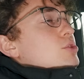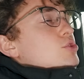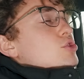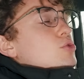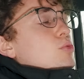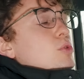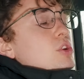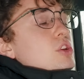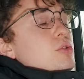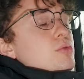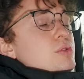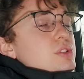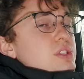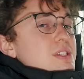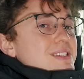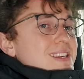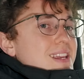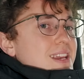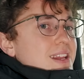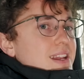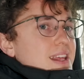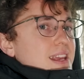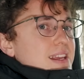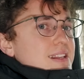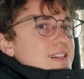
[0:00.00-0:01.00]
to what you would see
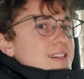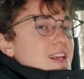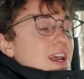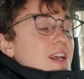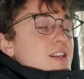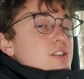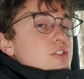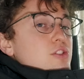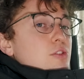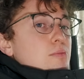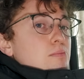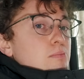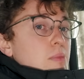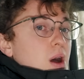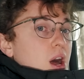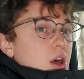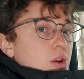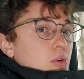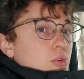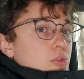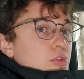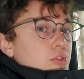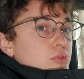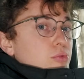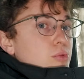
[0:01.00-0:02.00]
in a Tesla
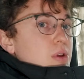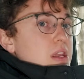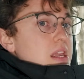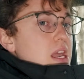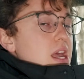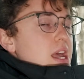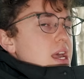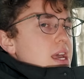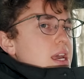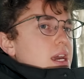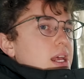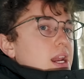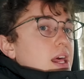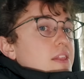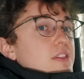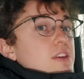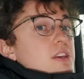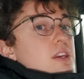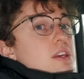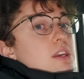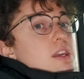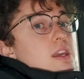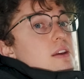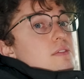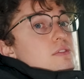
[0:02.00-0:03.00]
Model 3, and I
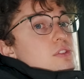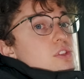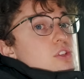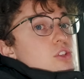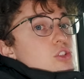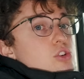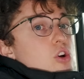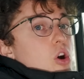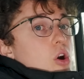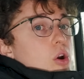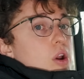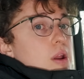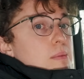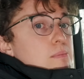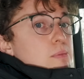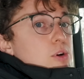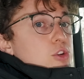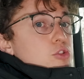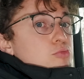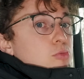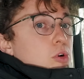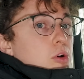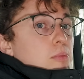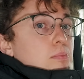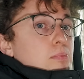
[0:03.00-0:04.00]
think it gives this car a
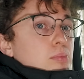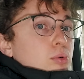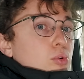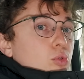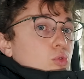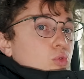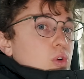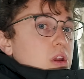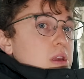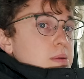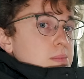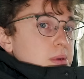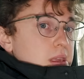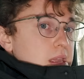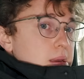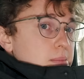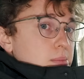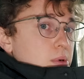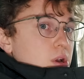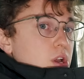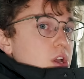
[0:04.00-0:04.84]
much more premium